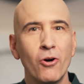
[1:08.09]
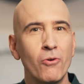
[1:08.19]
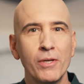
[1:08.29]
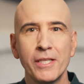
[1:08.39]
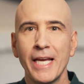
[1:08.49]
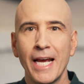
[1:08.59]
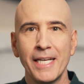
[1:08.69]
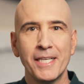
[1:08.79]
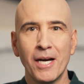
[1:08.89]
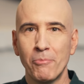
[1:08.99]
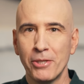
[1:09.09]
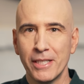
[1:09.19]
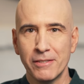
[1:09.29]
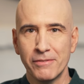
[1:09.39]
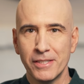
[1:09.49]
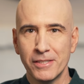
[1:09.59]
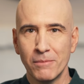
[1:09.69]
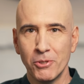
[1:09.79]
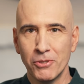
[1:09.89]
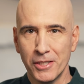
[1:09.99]
or really any comprehensive
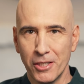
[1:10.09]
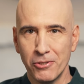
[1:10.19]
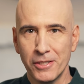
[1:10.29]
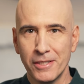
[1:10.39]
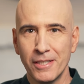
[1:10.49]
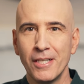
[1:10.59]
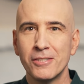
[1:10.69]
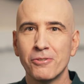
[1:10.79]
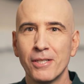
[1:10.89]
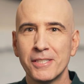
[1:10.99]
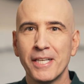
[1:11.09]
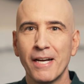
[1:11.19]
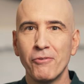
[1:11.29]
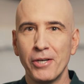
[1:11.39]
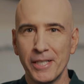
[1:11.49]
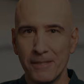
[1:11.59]
system using Notion. So let's dive right